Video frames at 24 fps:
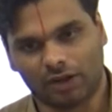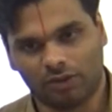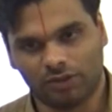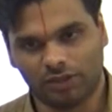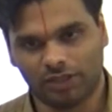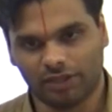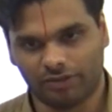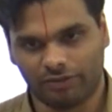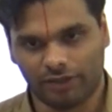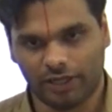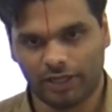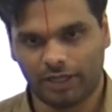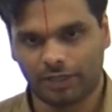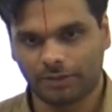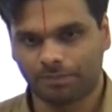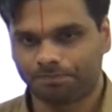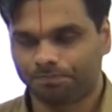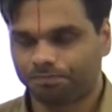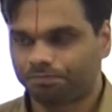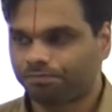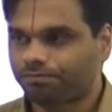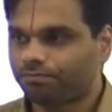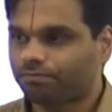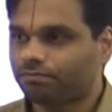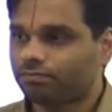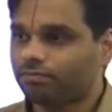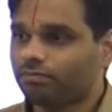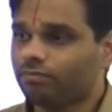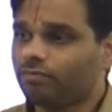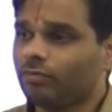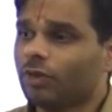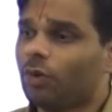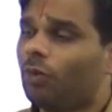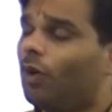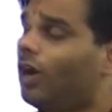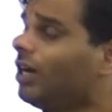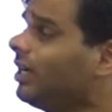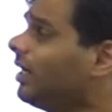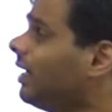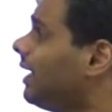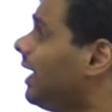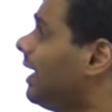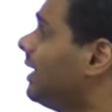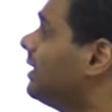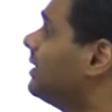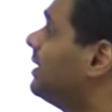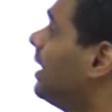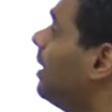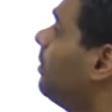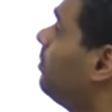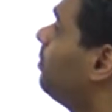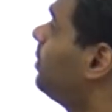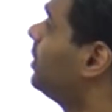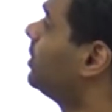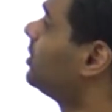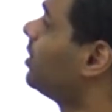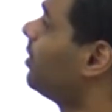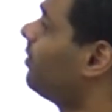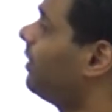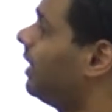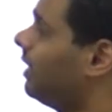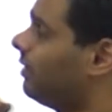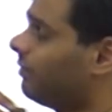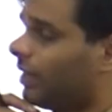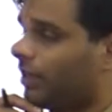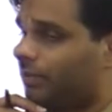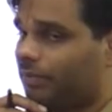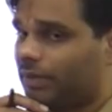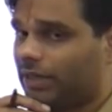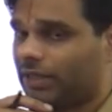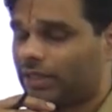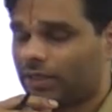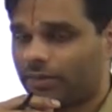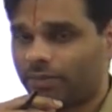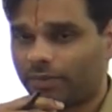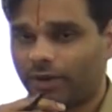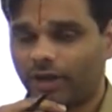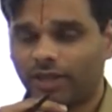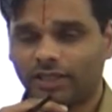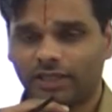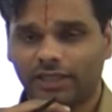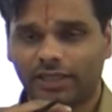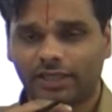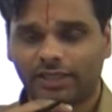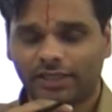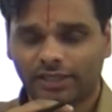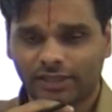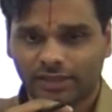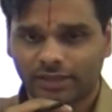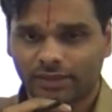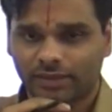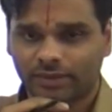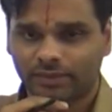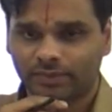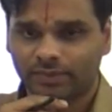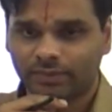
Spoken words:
around the world. What are examples of environmental projects?